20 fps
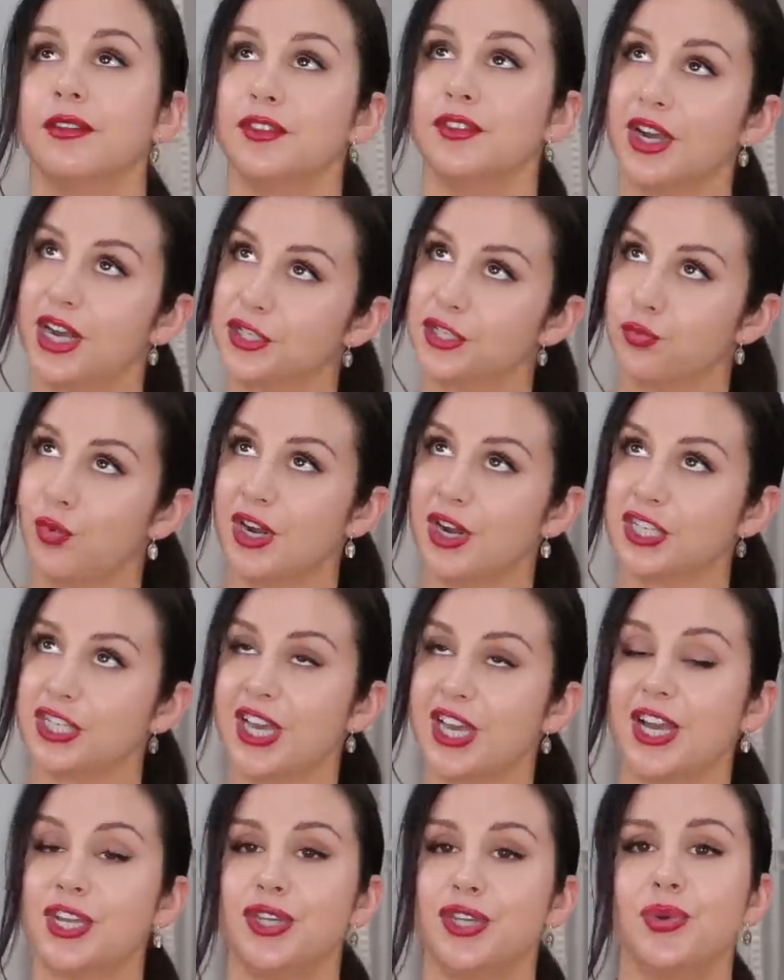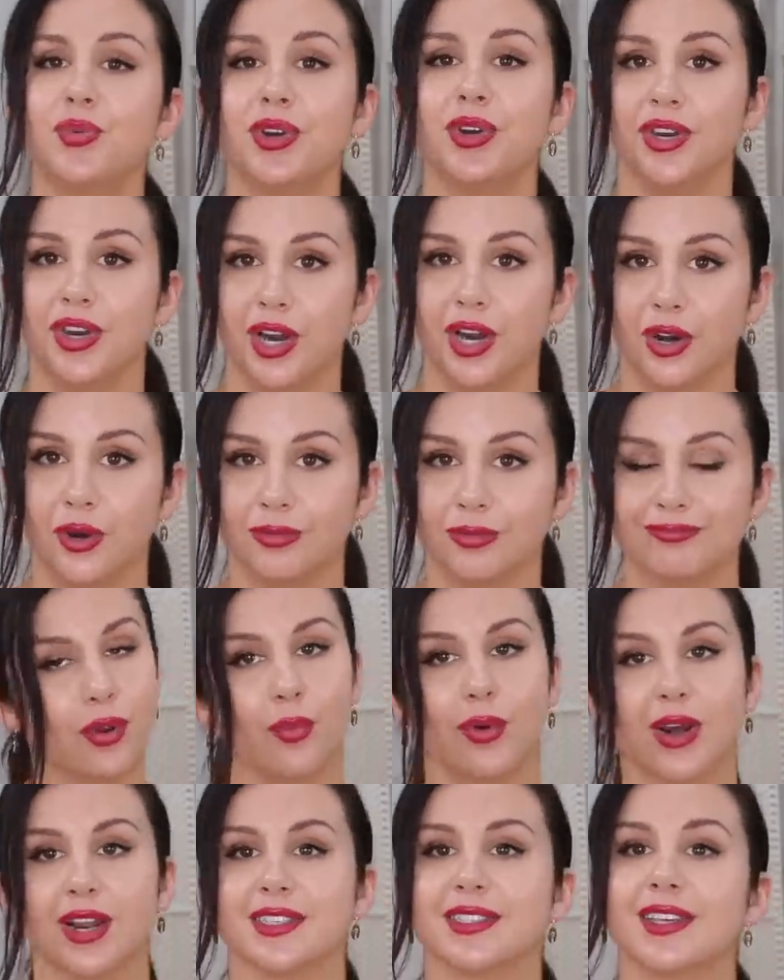If you guys watched that, you would know
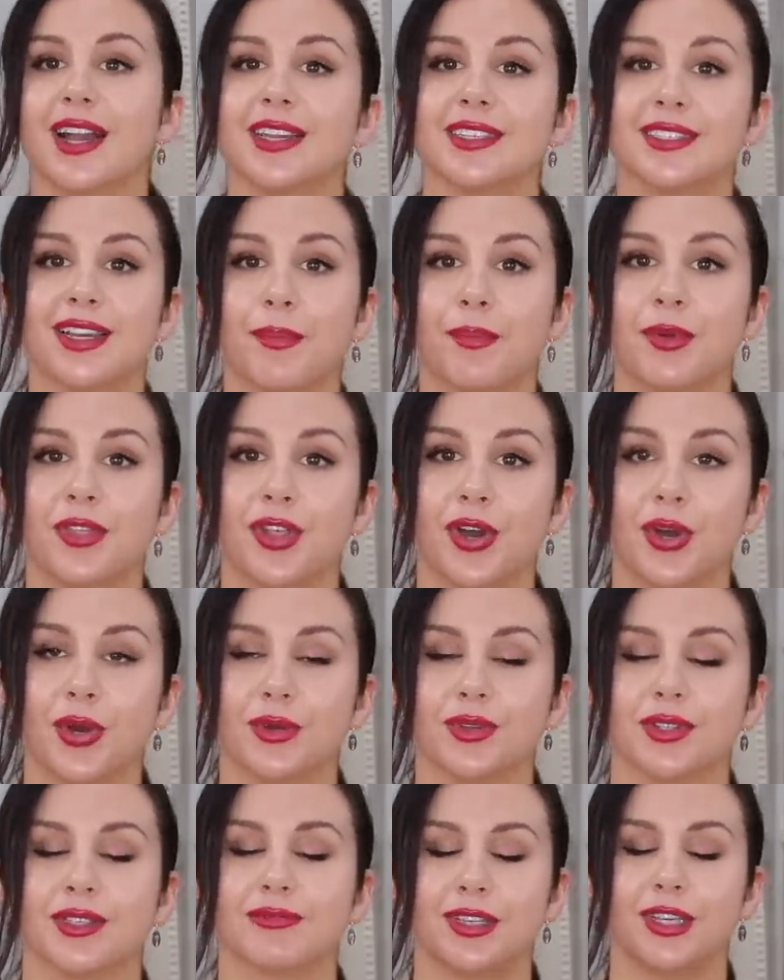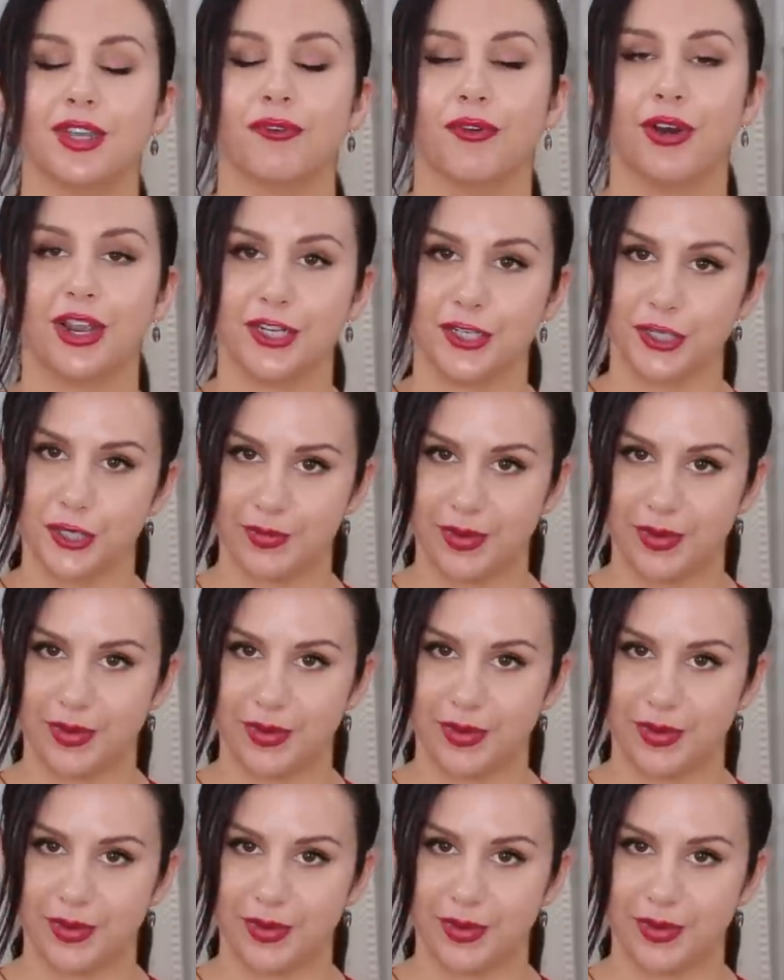when I sized up in those, it ran too